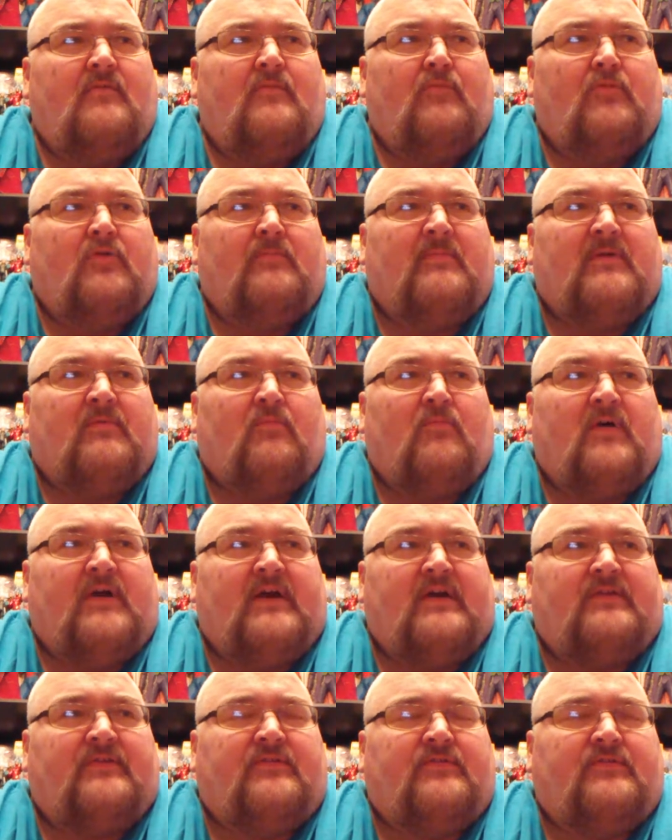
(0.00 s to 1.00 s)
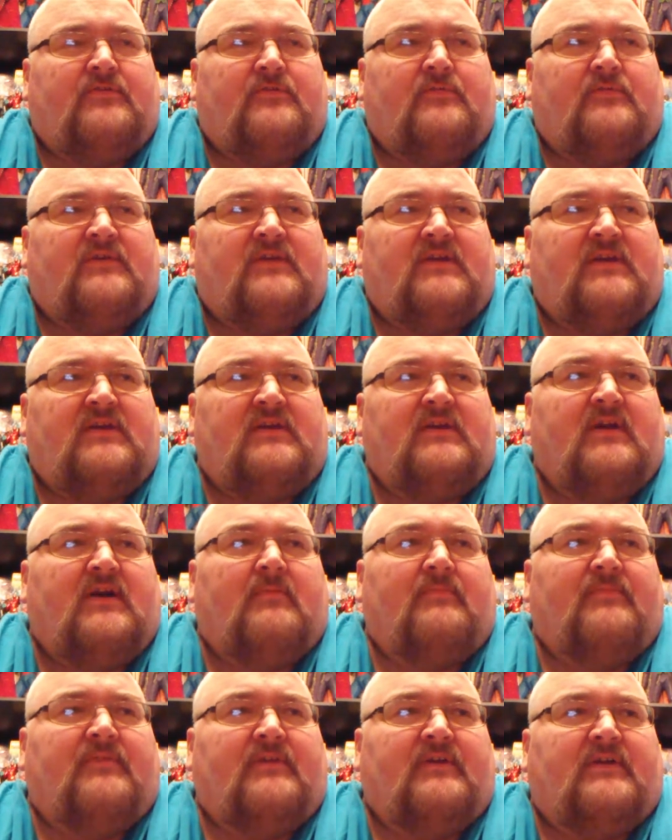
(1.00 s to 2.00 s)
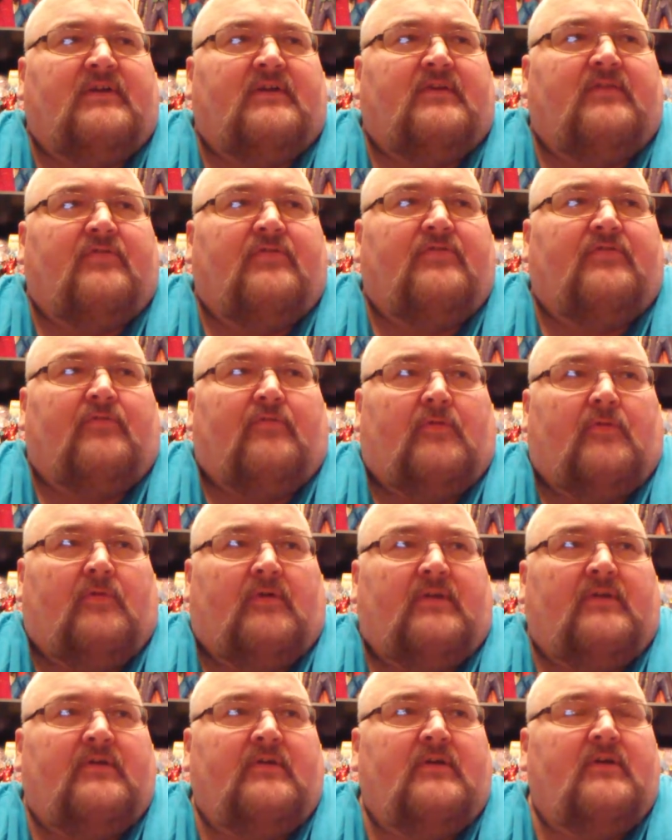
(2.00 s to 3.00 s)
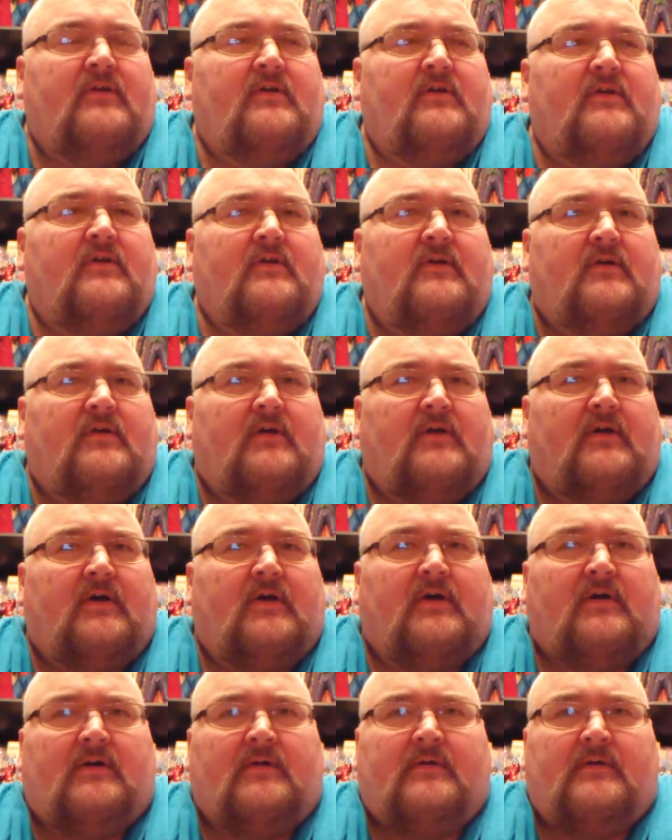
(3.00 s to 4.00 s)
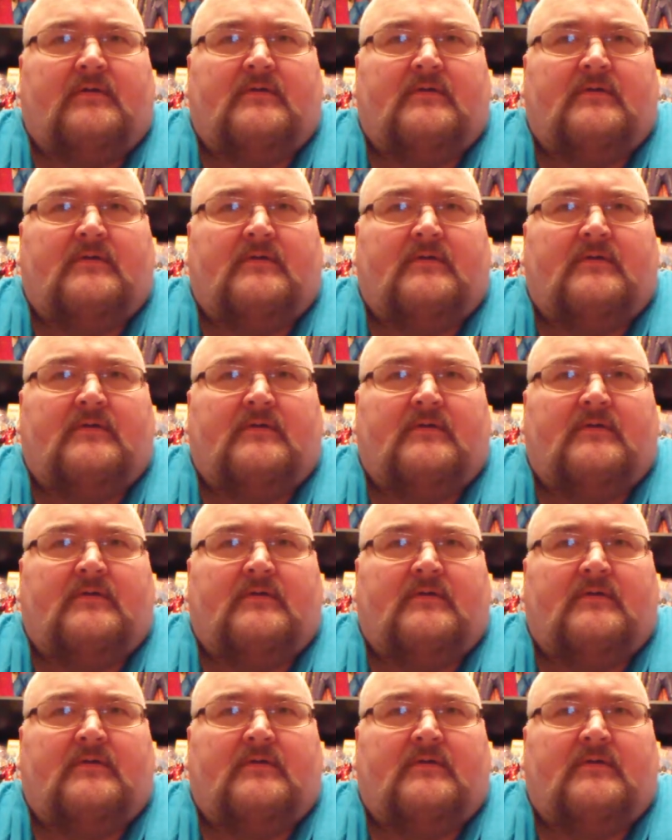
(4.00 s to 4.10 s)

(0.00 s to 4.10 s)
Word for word: would have been way too keyed up to get through it. Uh,